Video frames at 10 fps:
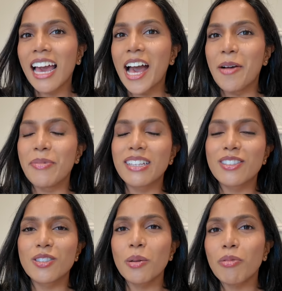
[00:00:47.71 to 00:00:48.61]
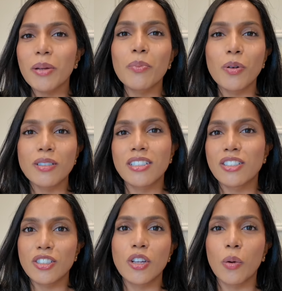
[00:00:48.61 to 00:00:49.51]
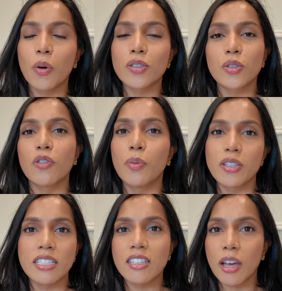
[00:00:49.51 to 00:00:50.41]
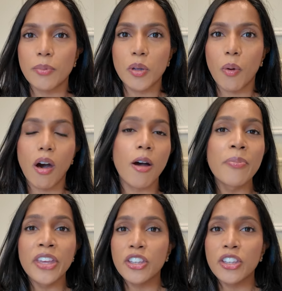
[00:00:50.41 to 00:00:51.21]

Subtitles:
It's super important to know what sort of body type you are.